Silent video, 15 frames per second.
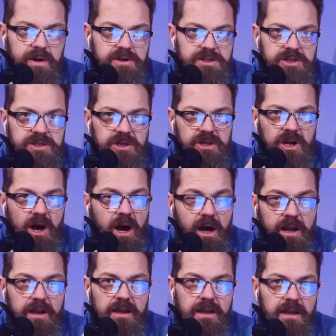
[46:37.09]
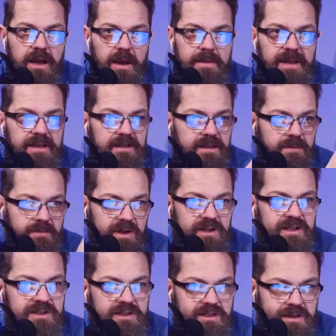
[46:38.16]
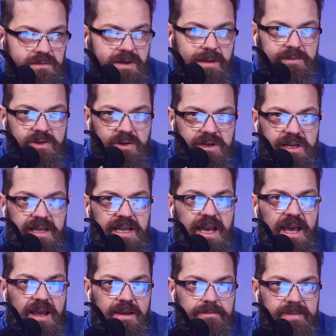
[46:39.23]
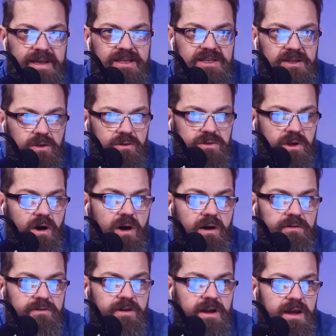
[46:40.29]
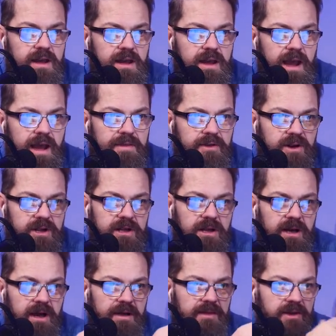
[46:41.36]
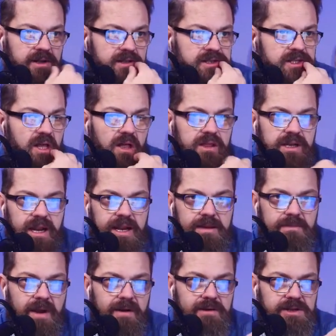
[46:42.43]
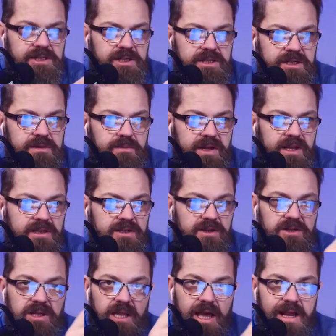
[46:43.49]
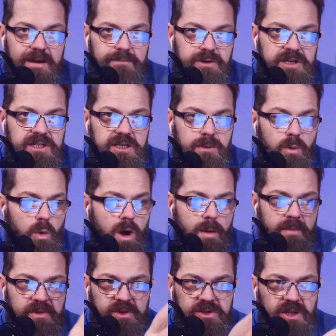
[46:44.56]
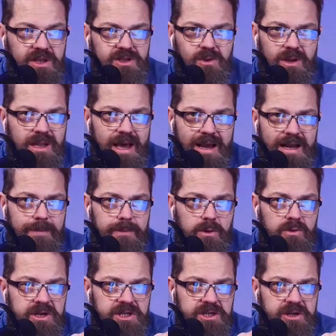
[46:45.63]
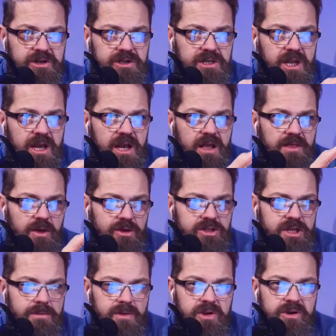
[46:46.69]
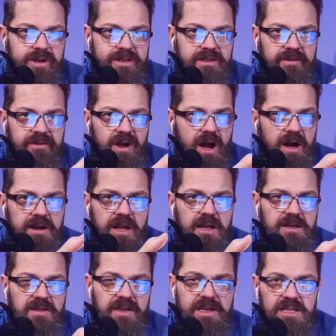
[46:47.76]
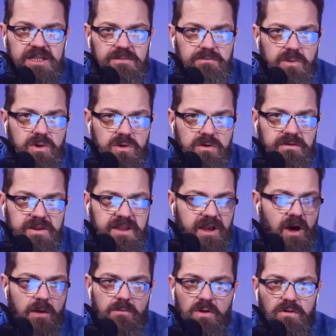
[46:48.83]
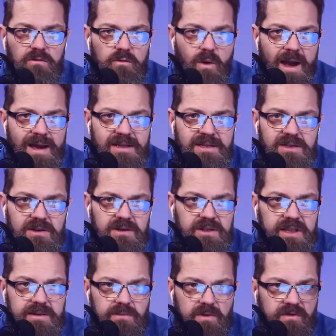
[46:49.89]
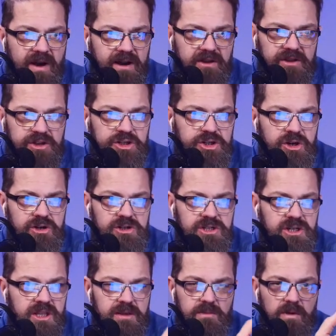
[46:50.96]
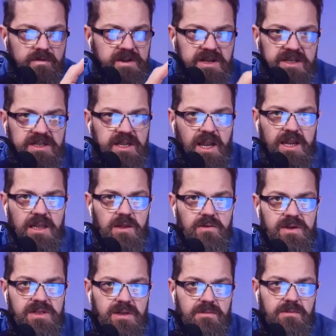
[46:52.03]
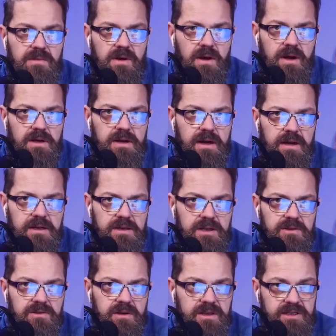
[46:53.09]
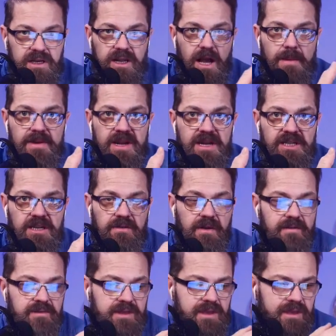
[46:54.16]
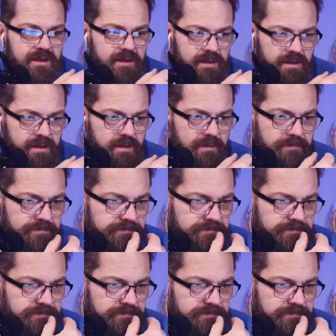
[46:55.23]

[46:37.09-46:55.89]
Those parishes are gone. I mean, the buildings sometimes are in decay and being sold off, and they're consolidating parishes because there's a lack of priests, number one, but there's also a lack of parishioners. Those communities have gone. Did they just move? Did they all move west, or did they move out of the church? Did they move into secularism? Is it a combination of everything?